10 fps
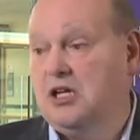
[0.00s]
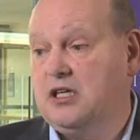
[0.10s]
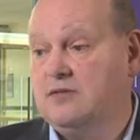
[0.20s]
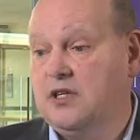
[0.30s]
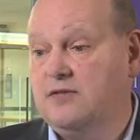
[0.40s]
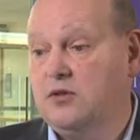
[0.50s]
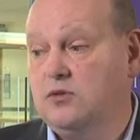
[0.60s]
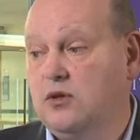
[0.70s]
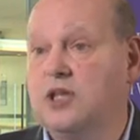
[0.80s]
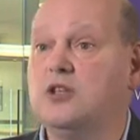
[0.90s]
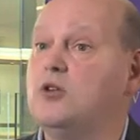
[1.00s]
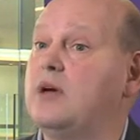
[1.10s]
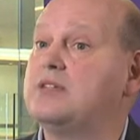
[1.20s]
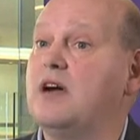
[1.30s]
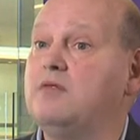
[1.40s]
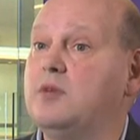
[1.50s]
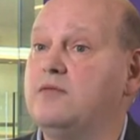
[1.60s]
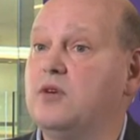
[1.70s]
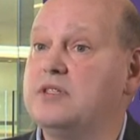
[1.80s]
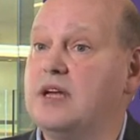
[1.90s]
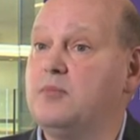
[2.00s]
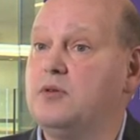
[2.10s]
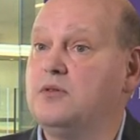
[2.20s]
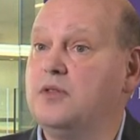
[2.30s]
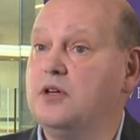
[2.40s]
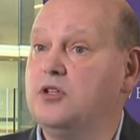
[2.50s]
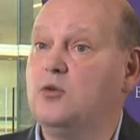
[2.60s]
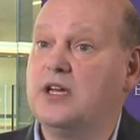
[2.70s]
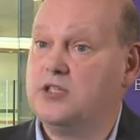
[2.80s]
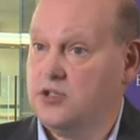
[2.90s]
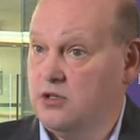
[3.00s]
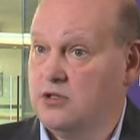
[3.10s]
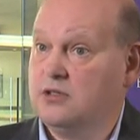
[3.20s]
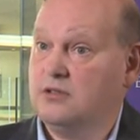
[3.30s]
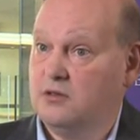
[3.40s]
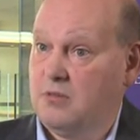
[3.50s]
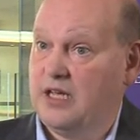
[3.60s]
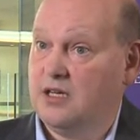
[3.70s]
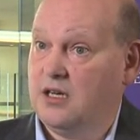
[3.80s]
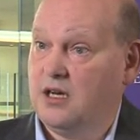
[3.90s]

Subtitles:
even if you look at the US government, for example, the US CERT could make